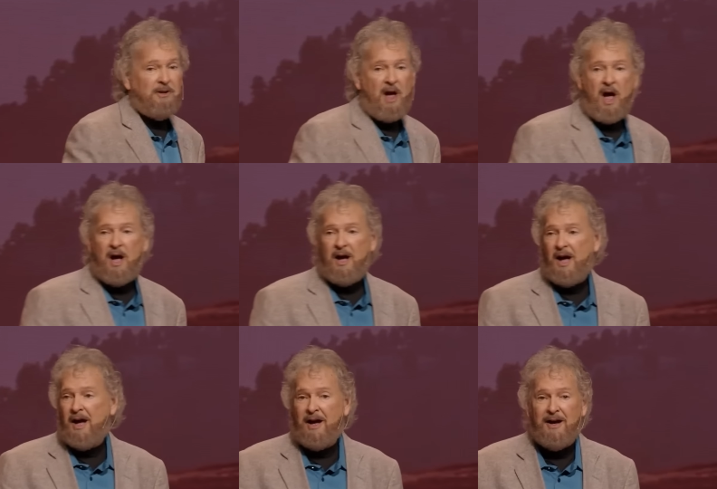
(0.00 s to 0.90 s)

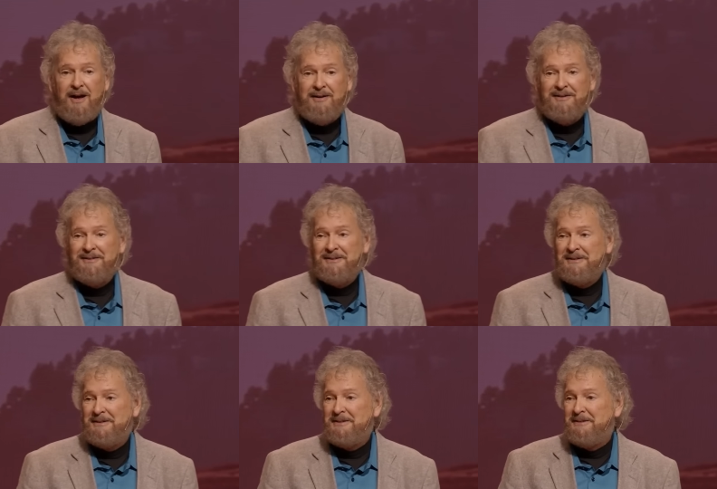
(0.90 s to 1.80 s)

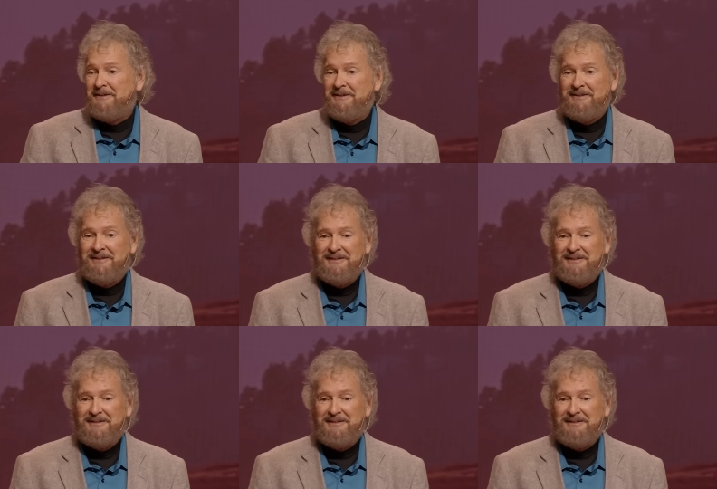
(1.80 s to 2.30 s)
Nobody speaks.